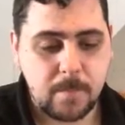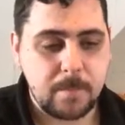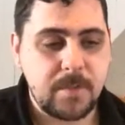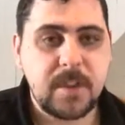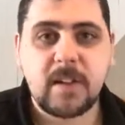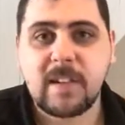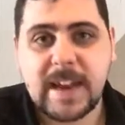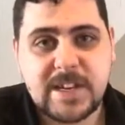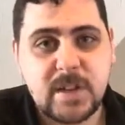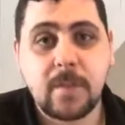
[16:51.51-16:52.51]

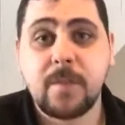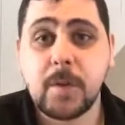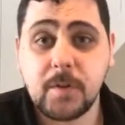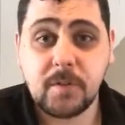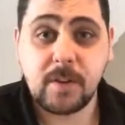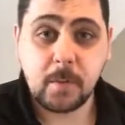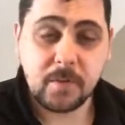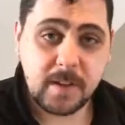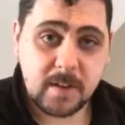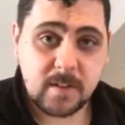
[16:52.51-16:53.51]
segregation and filtering
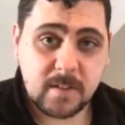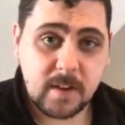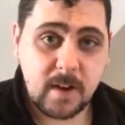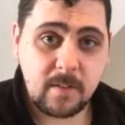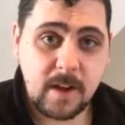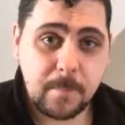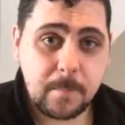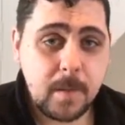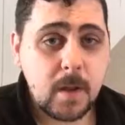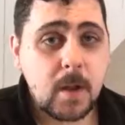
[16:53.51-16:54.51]
within the CRM,
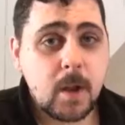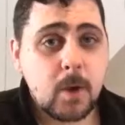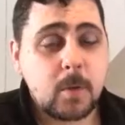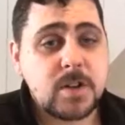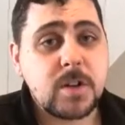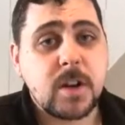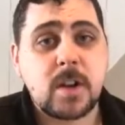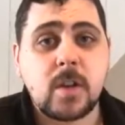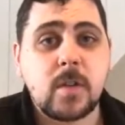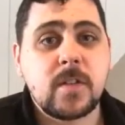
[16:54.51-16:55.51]
which you can
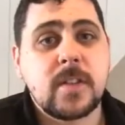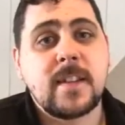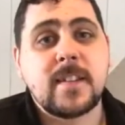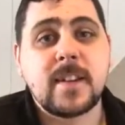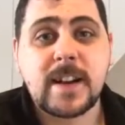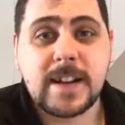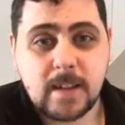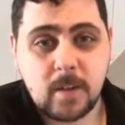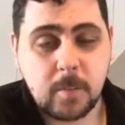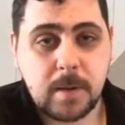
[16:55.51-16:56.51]
use to then delete
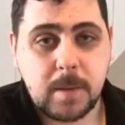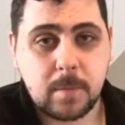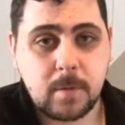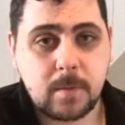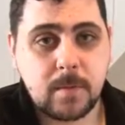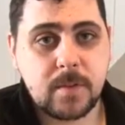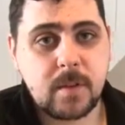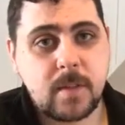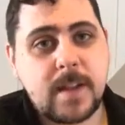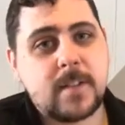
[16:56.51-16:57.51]
those people.
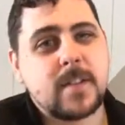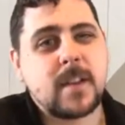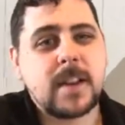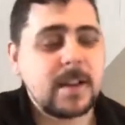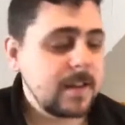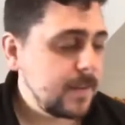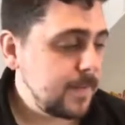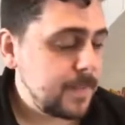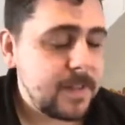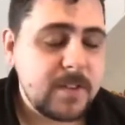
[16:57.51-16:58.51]
So that's the
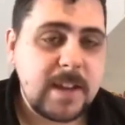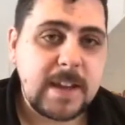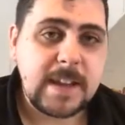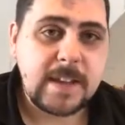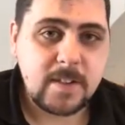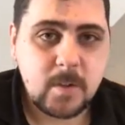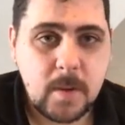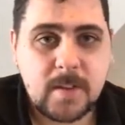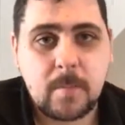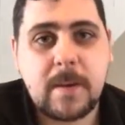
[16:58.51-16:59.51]
easiest
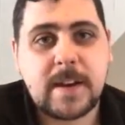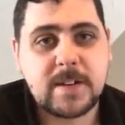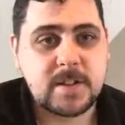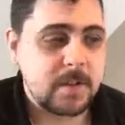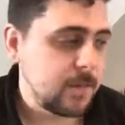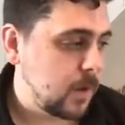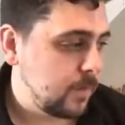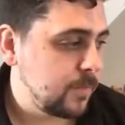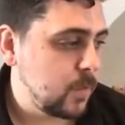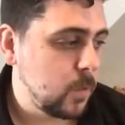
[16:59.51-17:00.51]
way to manage stuff going
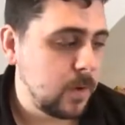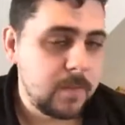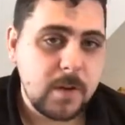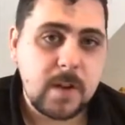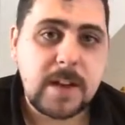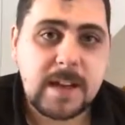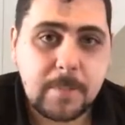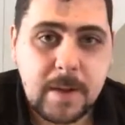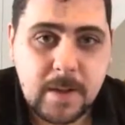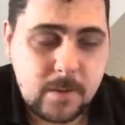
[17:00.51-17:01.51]
forward for your
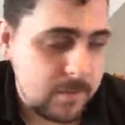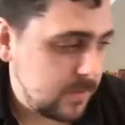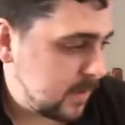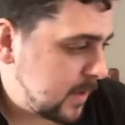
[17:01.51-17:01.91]
emails.